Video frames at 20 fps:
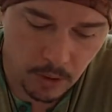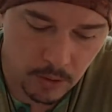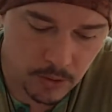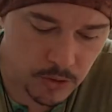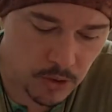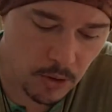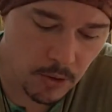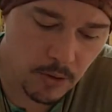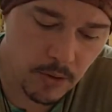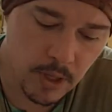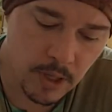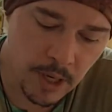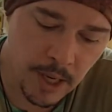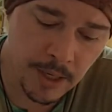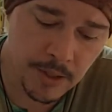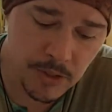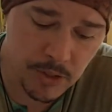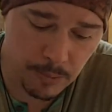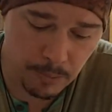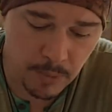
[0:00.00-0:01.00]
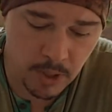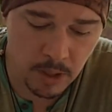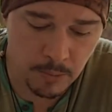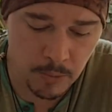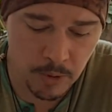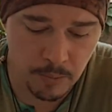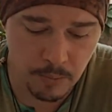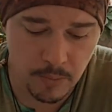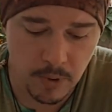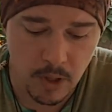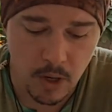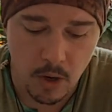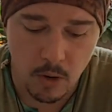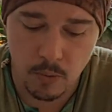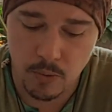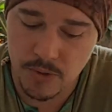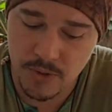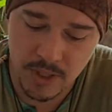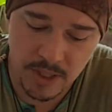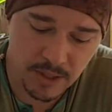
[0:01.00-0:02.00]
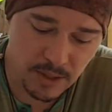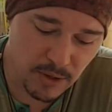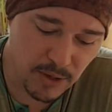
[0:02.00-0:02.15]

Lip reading: the next minimum was in